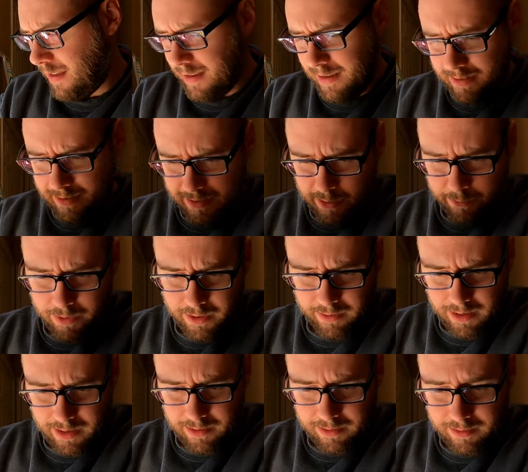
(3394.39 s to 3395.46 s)
And I get rid of
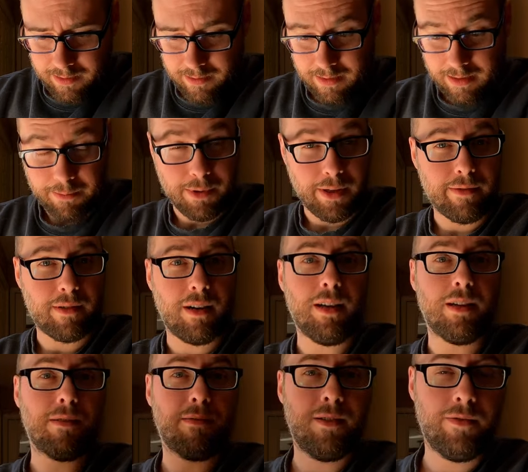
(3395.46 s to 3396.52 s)
that, and believe it or
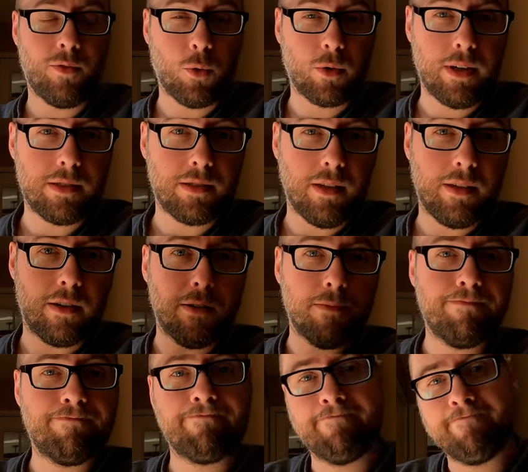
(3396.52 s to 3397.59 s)
not, four days
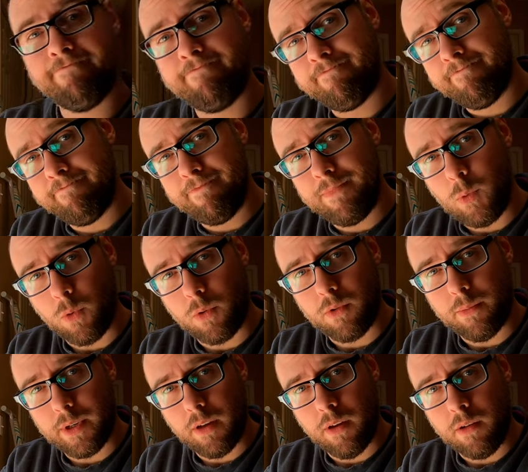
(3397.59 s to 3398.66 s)
later, we're
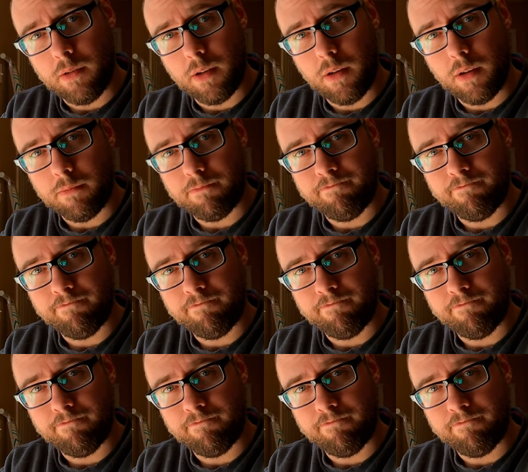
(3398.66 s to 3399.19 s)
going to be all done.